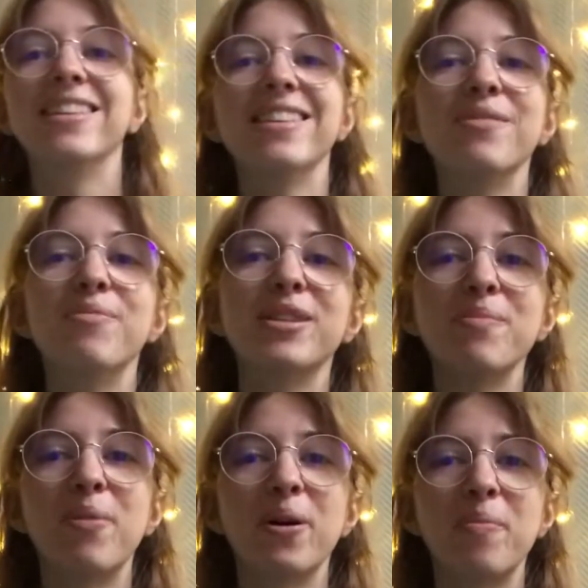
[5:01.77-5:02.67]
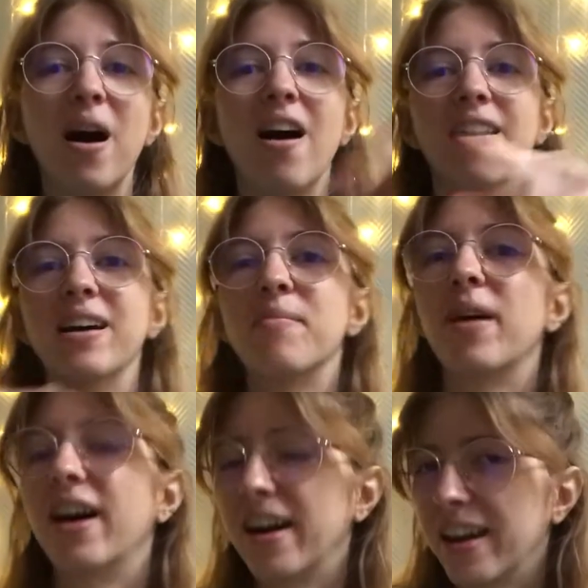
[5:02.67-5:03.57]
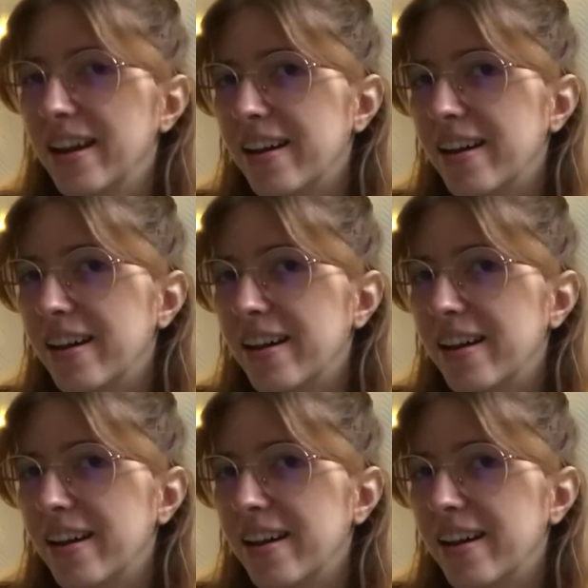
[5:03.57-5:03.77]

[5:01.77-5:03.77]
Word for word: This is the most important part in my